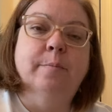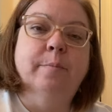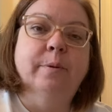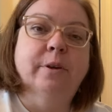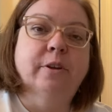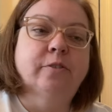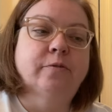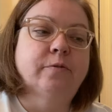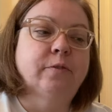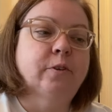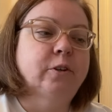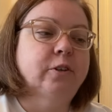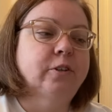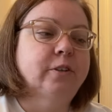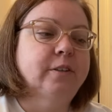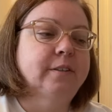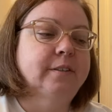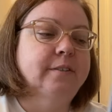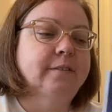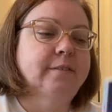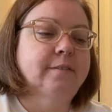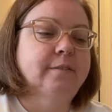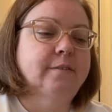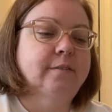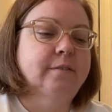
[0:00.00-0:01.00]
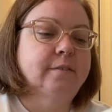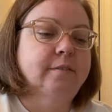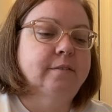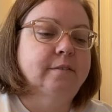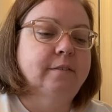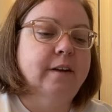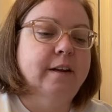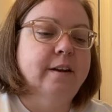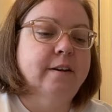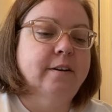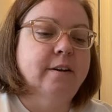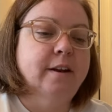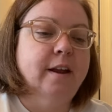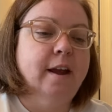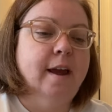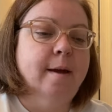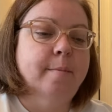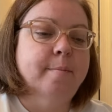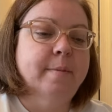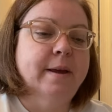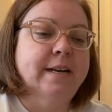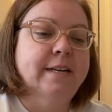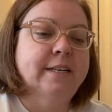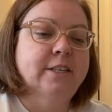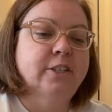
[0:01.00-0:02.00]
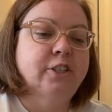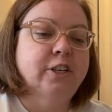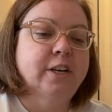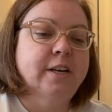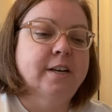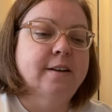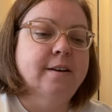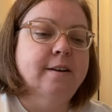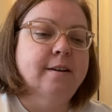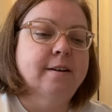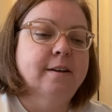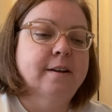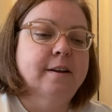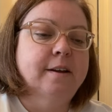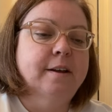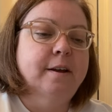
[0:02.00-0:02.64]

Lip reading: beautiful edition,